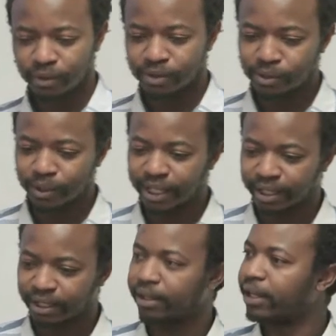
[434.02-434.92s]
so
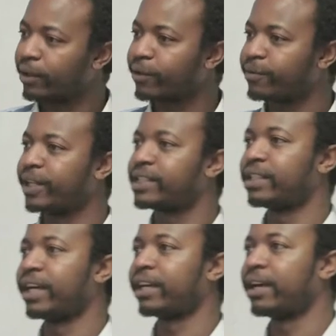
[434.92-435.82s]
like a lot of us,
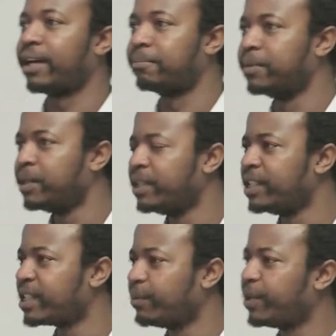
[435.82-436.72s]
like um,
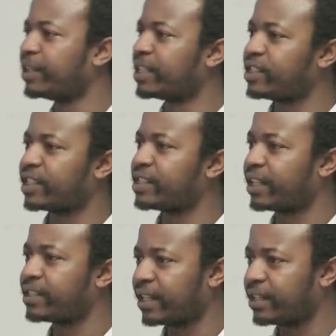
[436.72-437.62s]
it's something that's just
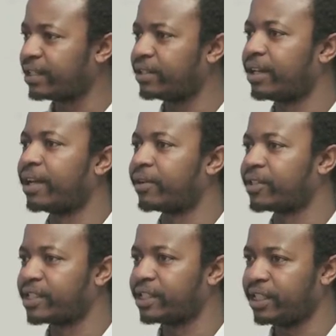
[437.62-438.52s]
like started uh,
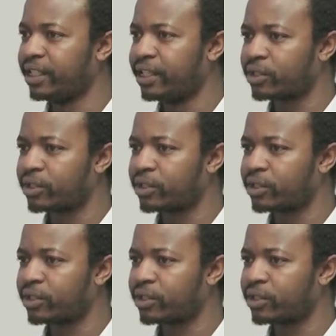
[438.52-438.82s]
recently.